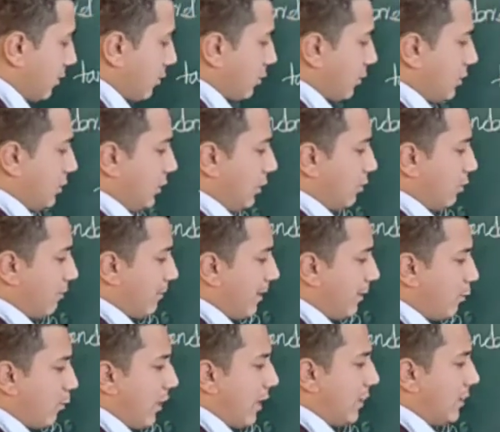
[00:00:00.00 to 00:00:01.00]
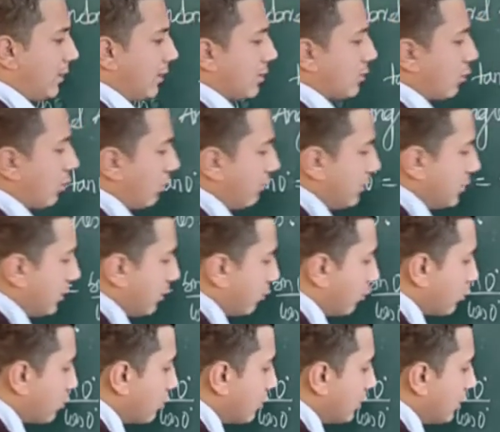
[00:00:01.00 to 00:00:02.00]
So 0 by 1 is always
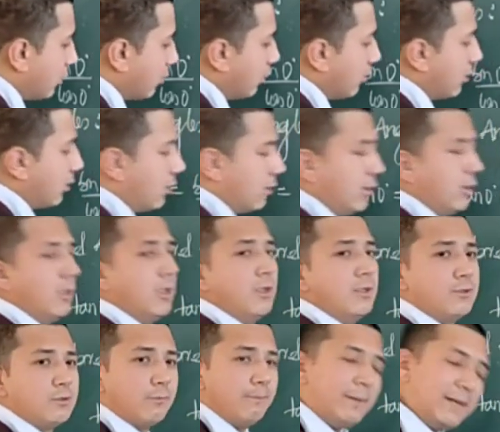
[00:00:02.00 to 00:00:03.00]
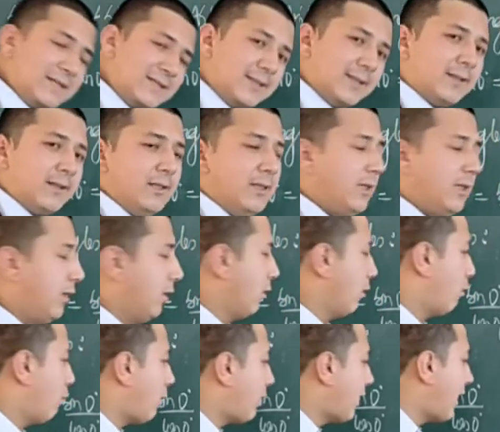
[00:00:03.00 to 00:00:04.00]
equals to 0. So
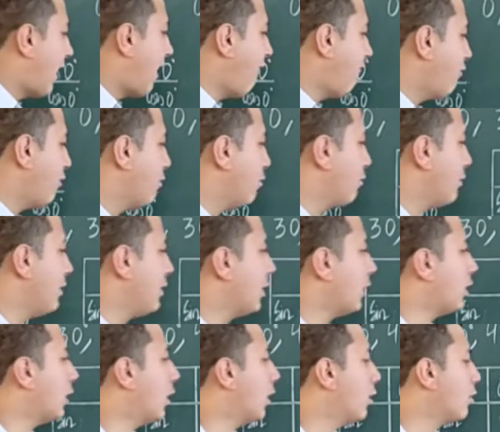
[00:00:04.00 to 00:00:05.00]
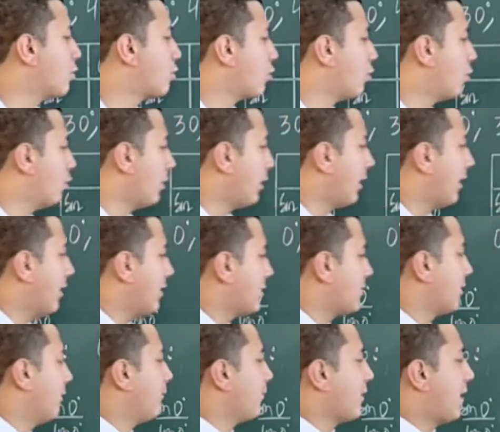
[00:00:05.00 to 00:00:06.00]
basically what I have to do in the third row
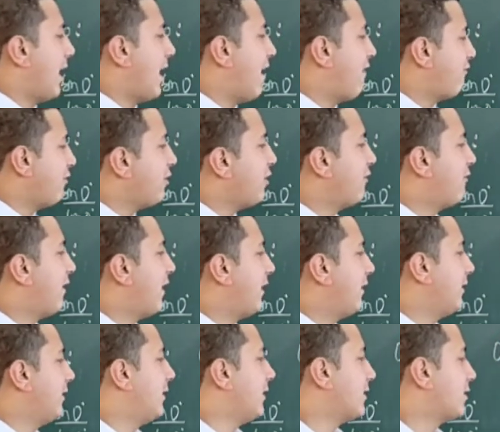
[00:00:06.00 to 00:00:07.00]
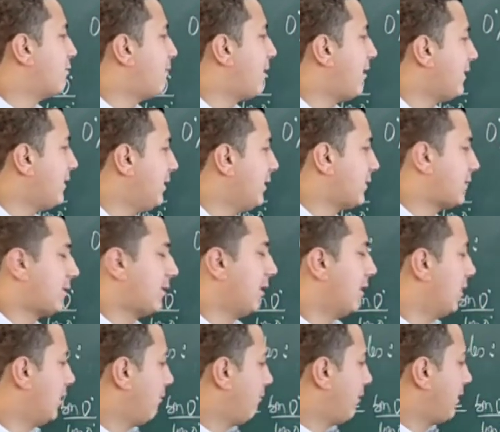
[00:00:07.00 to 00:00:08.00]
is I have to divide this by this
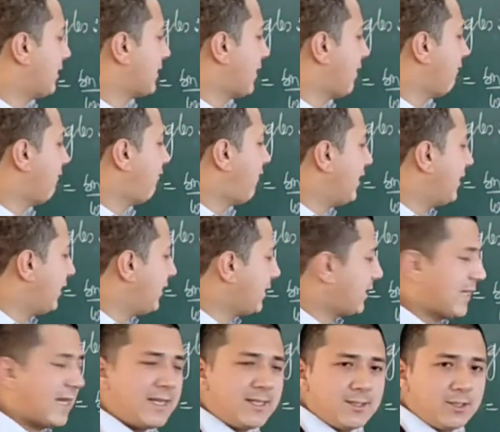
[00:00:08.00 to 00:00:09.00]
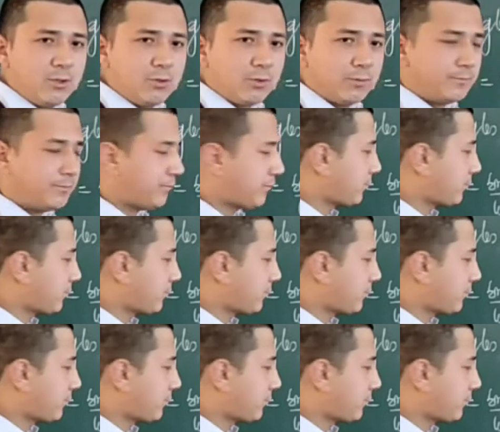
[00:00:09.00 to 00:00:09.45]
because I am finding tan 0.